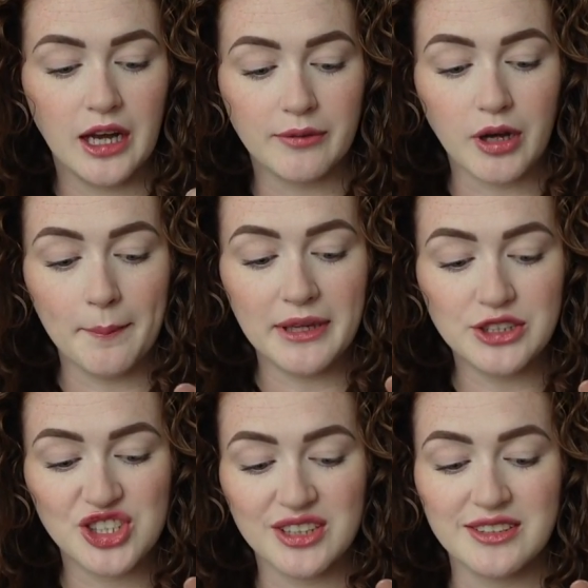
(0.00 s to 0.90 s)
I've got a
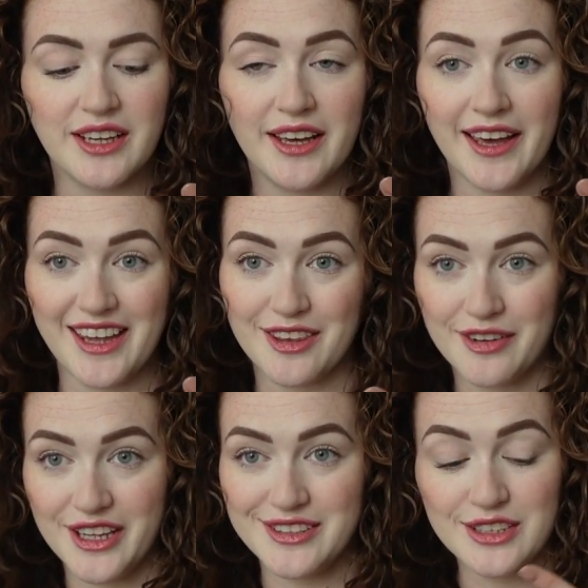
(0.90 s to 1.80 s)
Manchester,
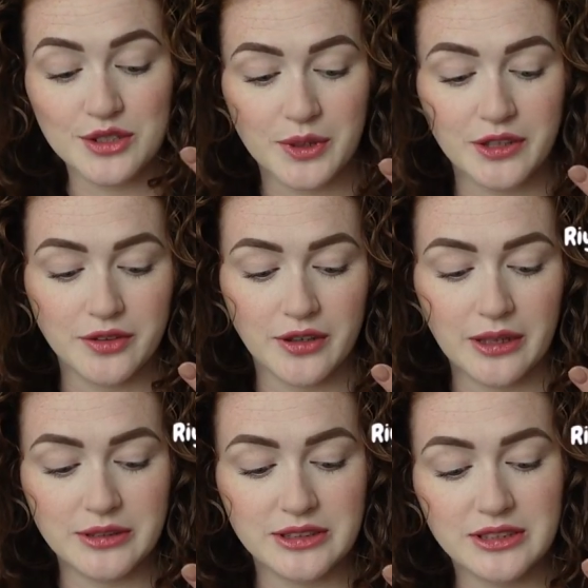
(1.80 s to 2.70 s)
A380, 24
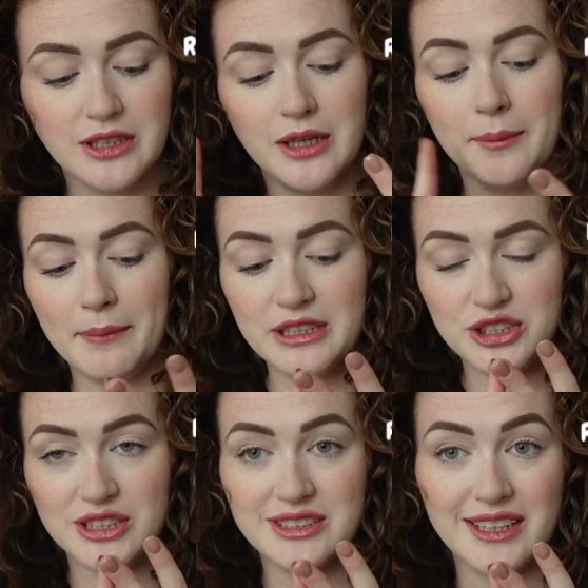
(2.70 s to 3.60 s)
hours.
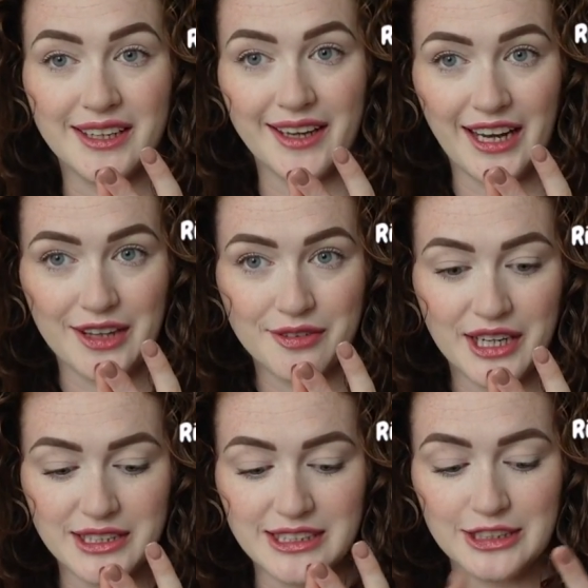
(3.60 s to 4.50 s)
Manchester,
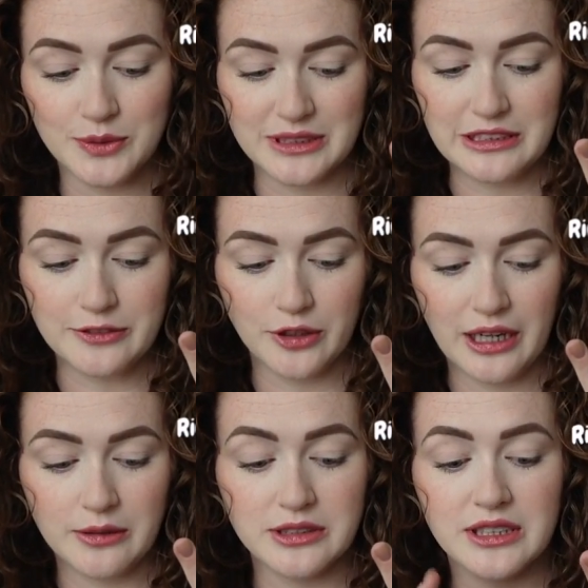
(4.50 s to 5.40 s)
A380, 24
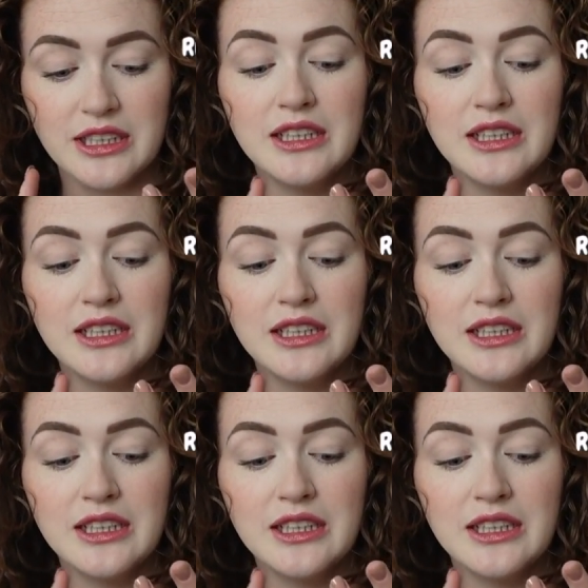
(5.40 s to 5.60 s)
hours.